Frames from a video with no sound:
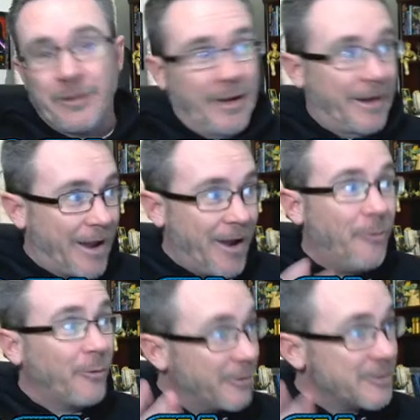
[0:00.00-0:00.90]
like
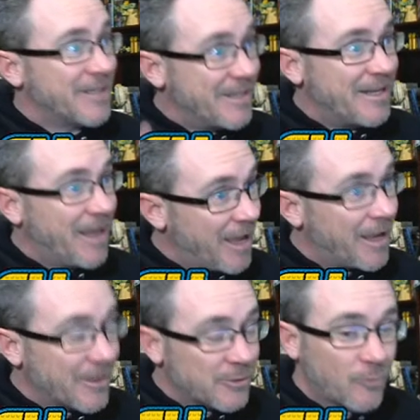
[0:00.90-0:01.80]
hours a
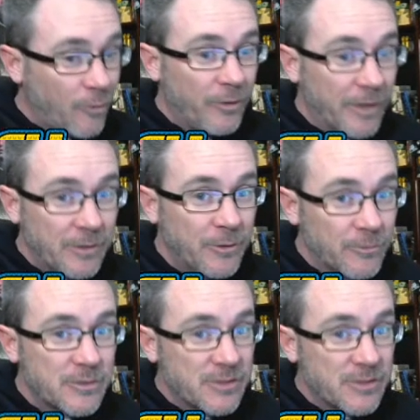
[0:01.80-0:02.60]
day trolling Nooch.